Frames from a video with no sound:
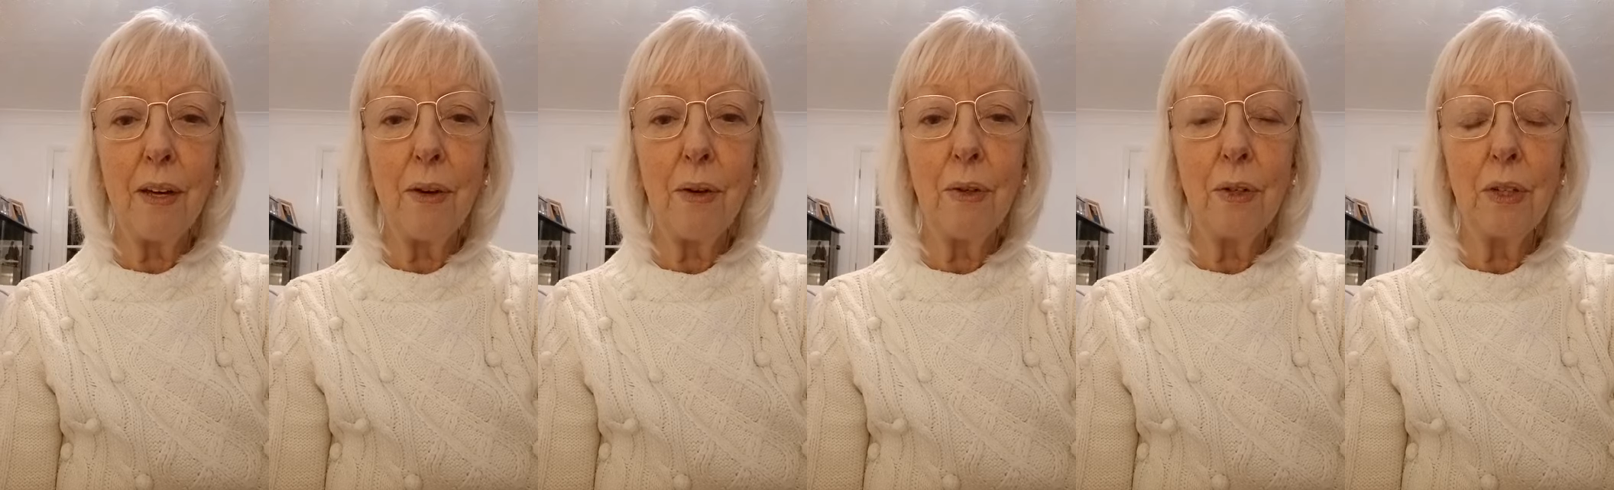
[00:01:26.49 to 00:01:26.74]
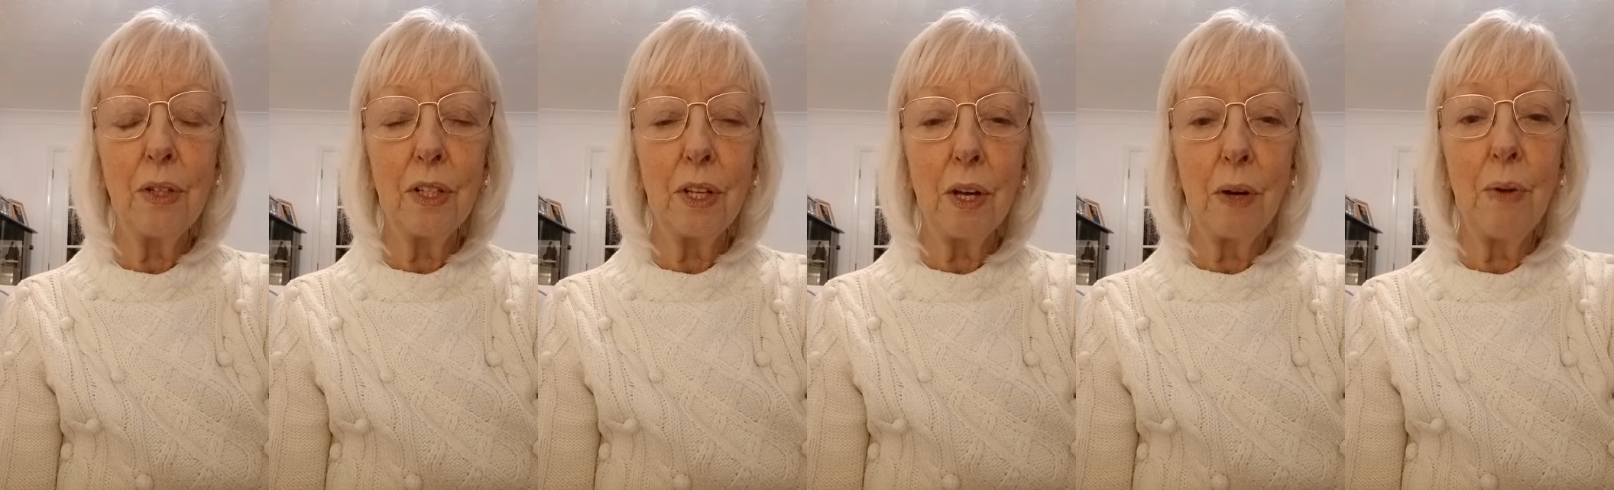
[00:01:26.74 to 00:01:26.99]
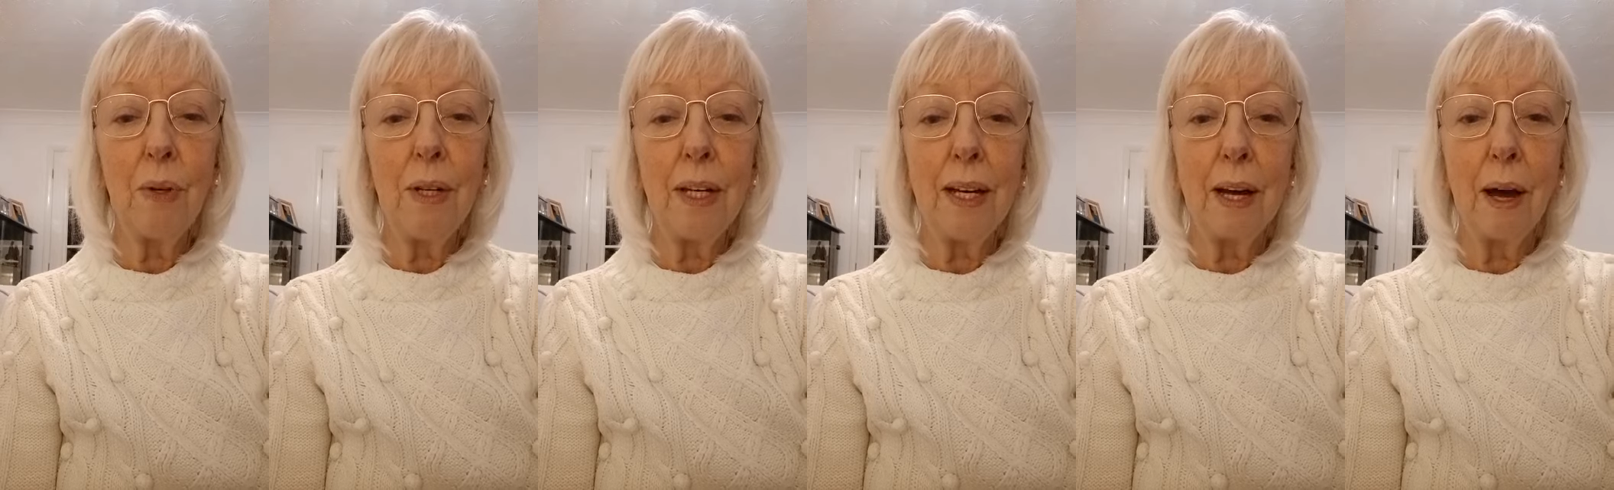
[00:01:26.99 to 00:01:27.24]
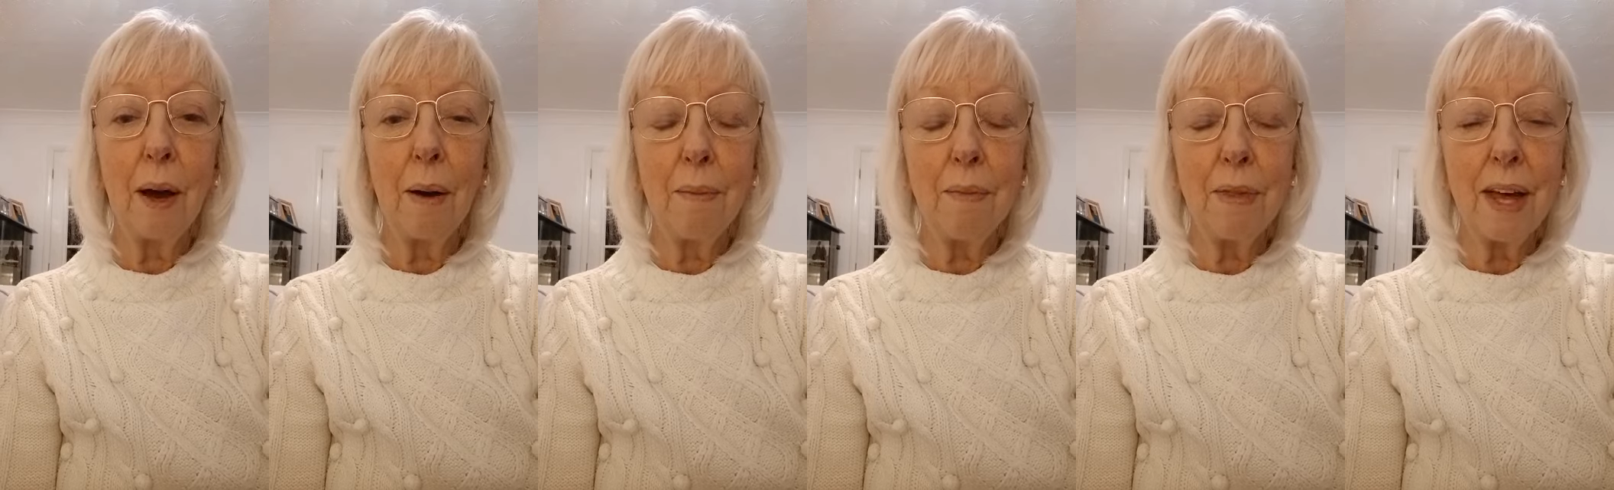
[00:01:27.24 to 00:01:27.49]
who could only
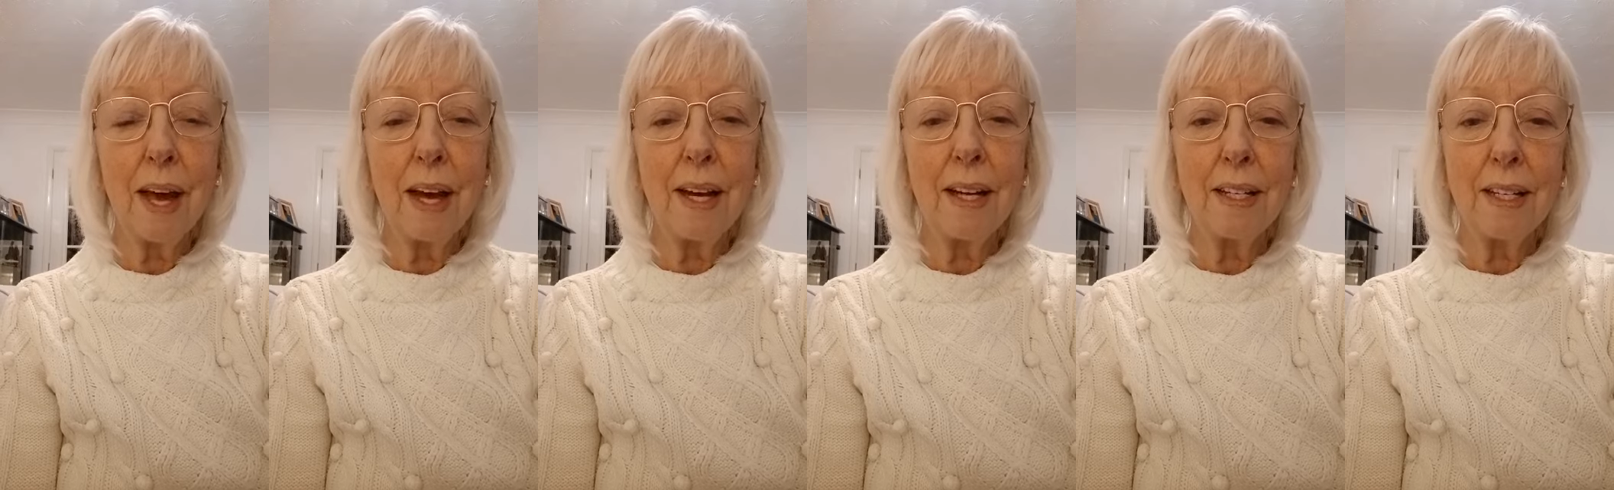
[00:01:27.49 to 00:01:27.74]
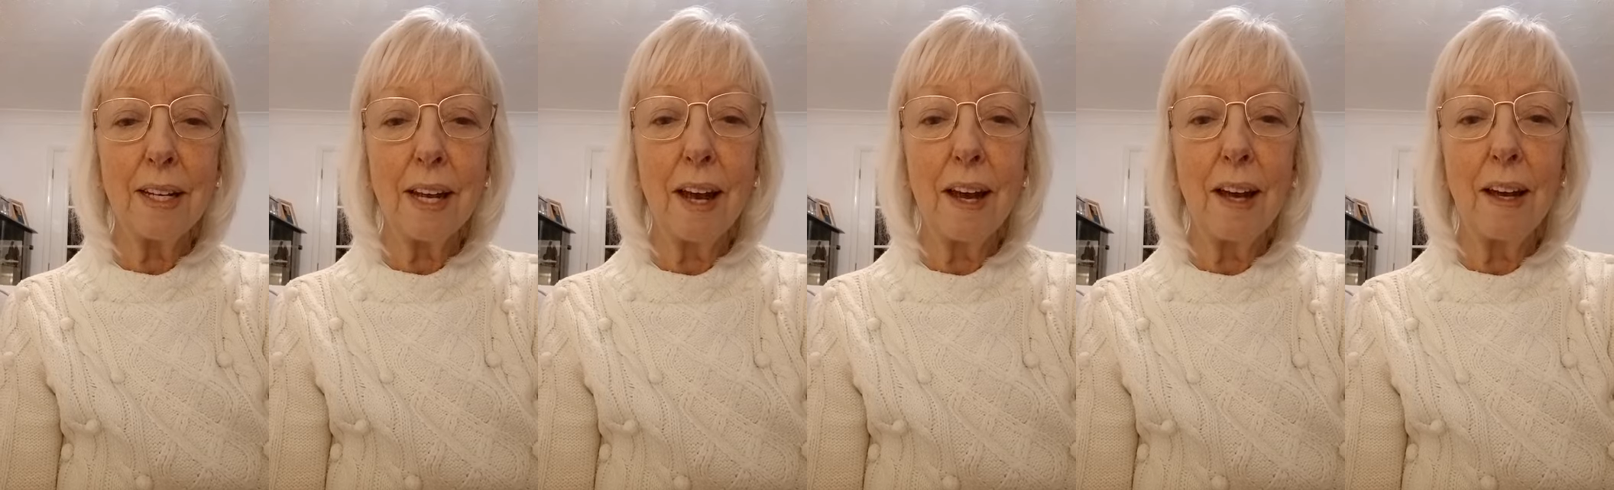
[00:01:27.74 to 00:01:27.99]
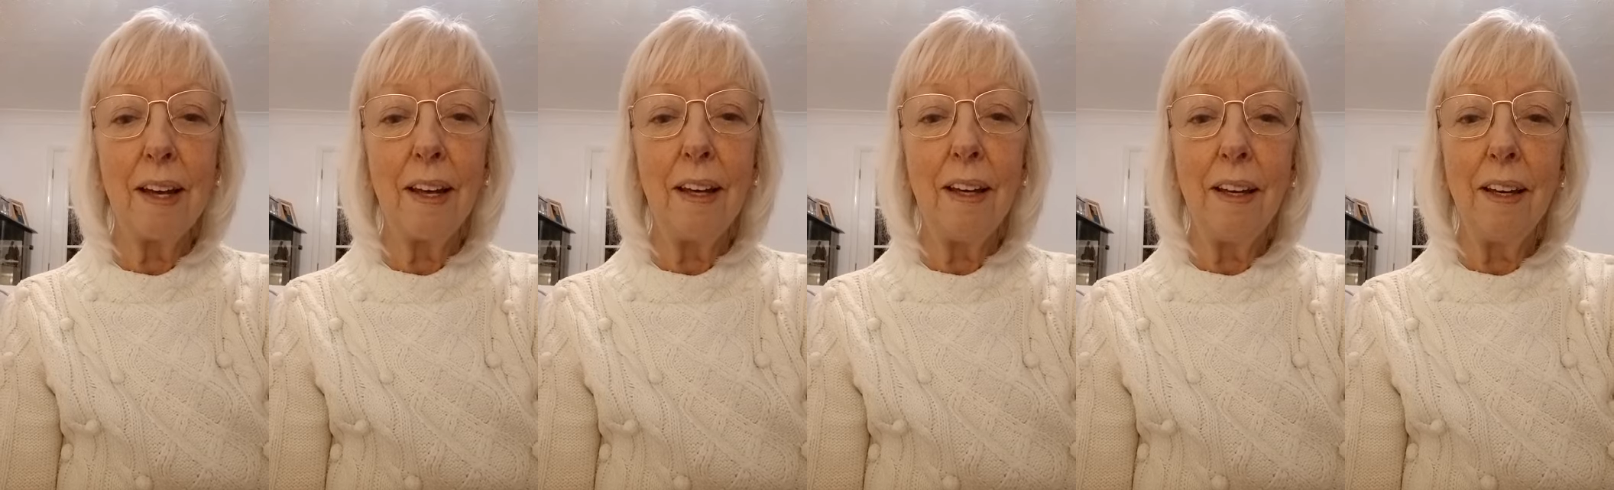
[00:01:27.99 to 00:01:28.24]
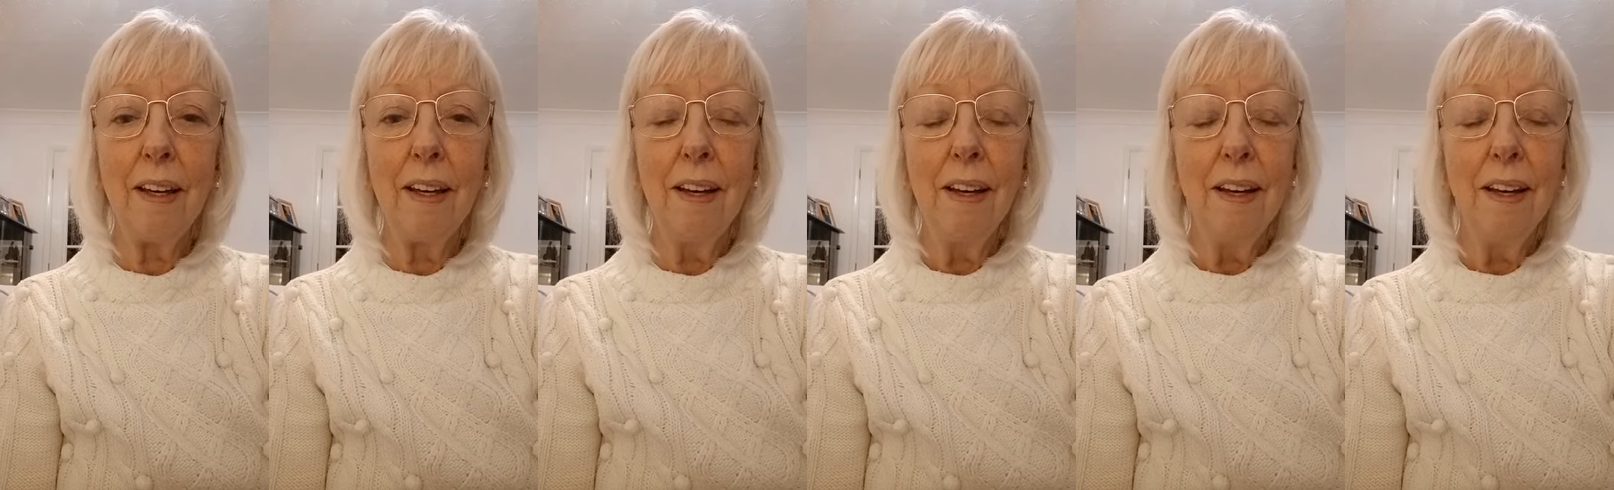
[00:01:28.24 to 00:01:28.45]
come that day.